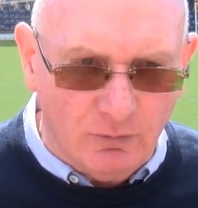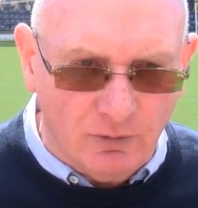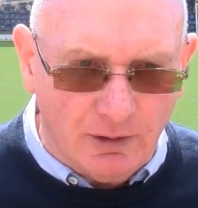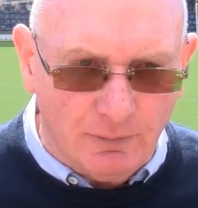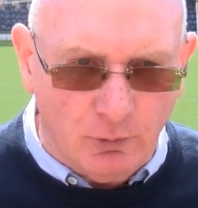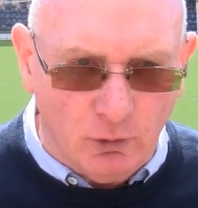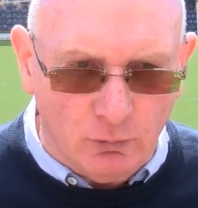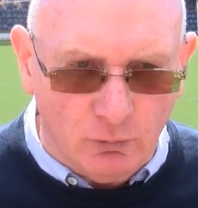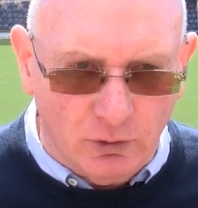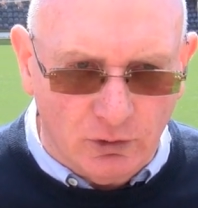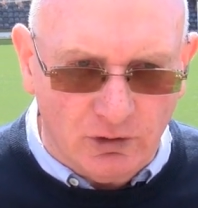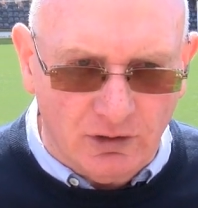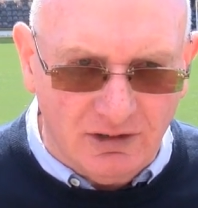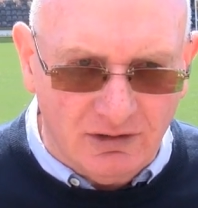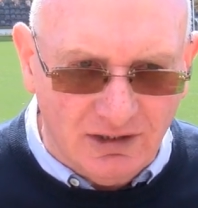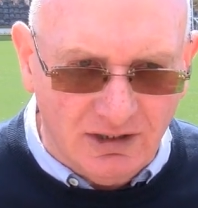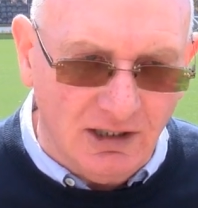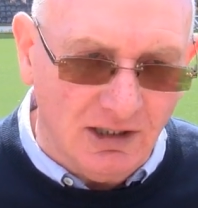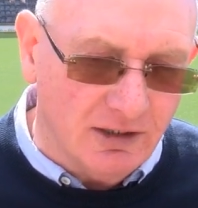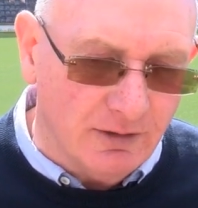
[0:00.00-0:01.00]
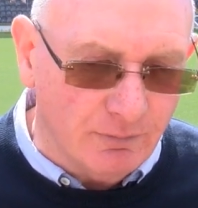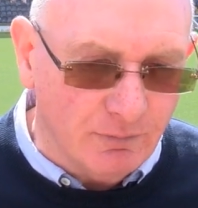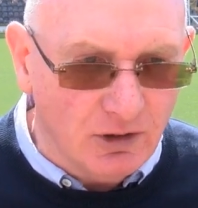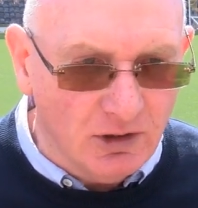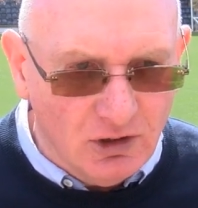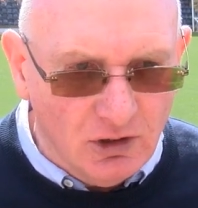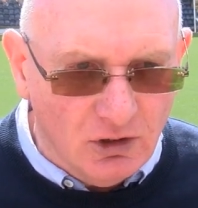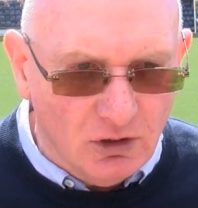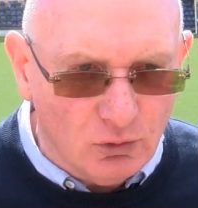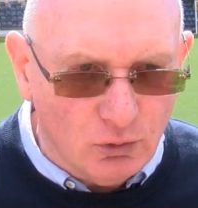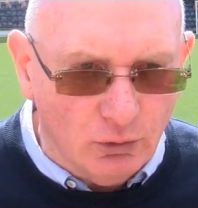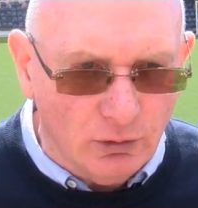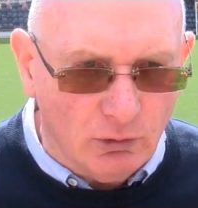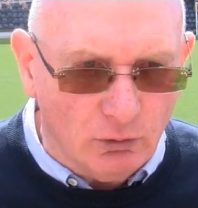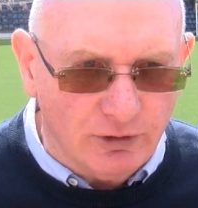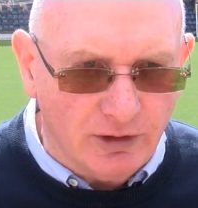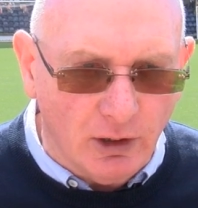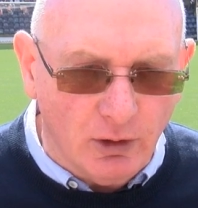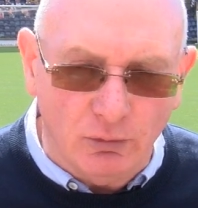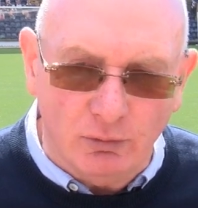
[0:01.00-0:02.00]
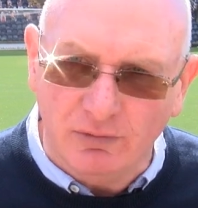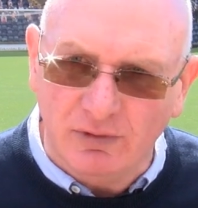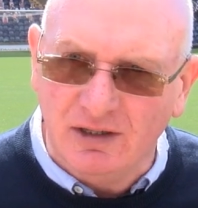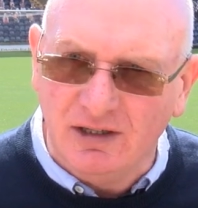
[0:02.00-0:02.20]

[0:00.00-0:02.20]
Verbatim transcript: whereupon we're here 2 0 down,